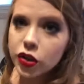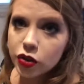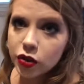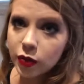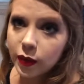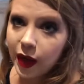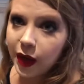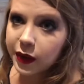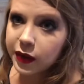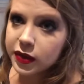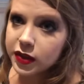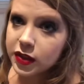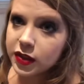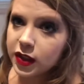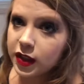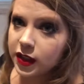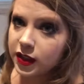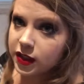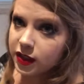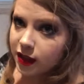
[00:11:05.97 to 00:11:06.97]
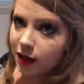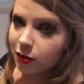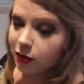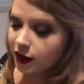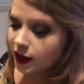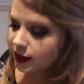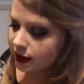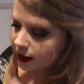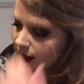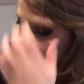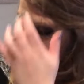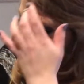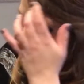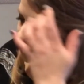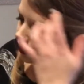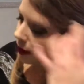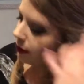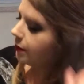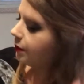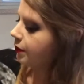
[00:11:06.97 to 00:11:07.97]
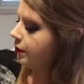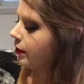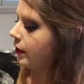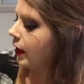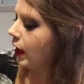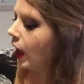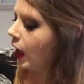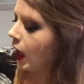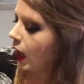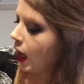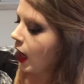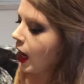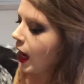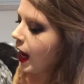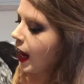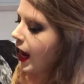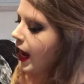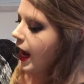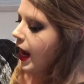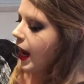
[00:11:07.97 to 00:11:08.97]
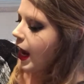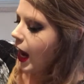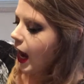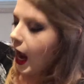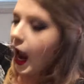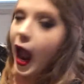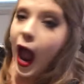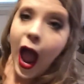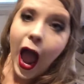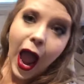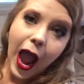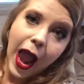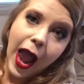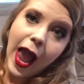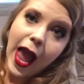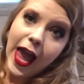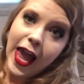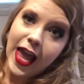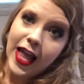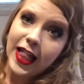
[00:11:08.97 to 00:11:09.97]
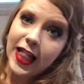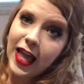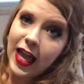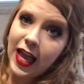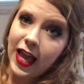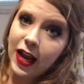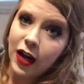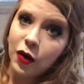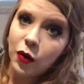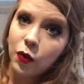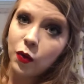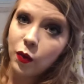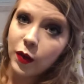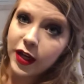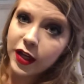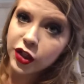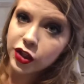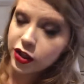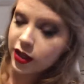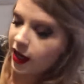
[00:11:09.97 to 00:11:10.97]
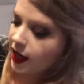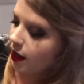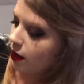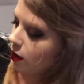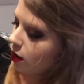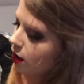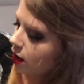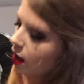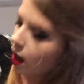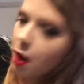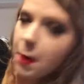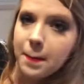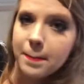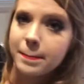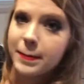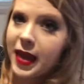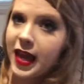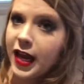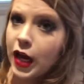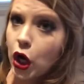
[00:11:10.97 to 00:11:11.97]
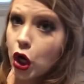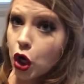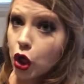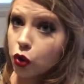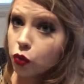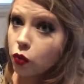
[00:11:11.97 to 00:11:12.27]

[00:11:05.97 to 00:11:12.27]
to 2 hours until it's doubled in size. And then we shall make our